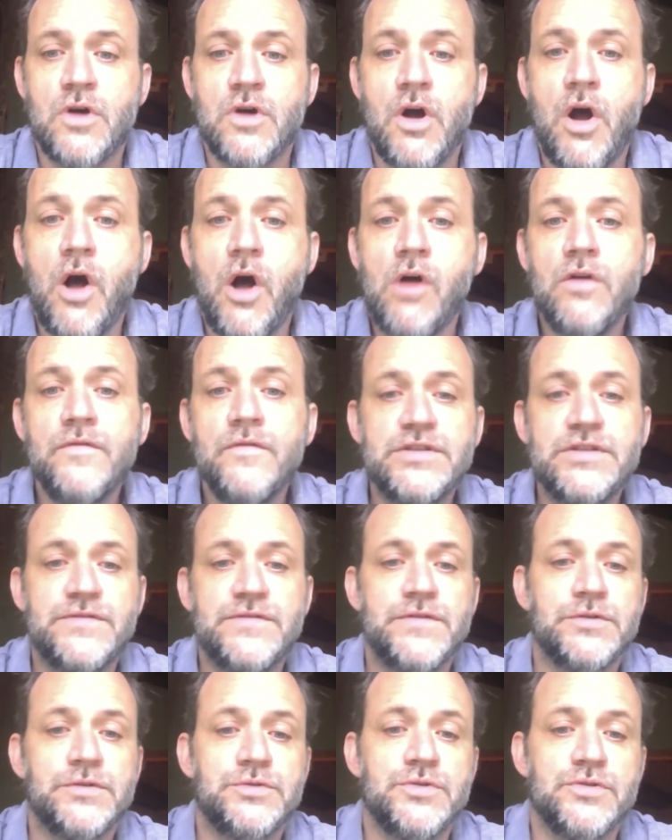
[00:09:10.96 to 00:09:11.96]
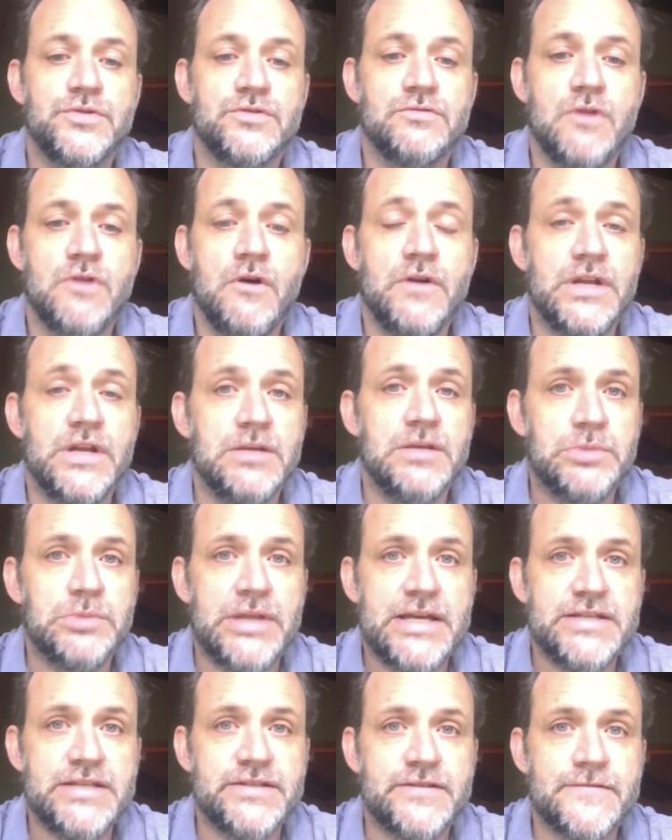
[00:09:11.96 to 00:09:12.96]
All of these filters are already in
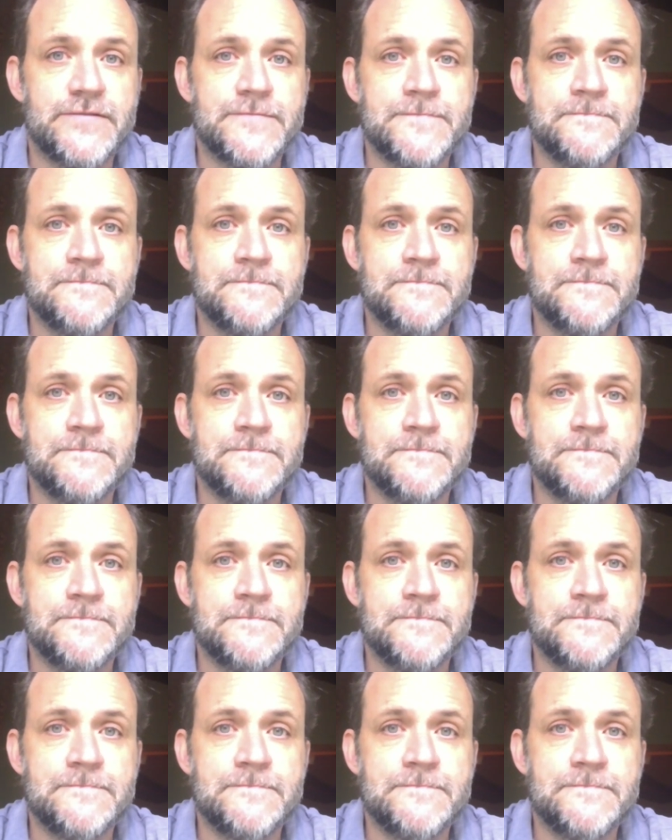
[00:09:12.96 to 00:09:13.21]
place.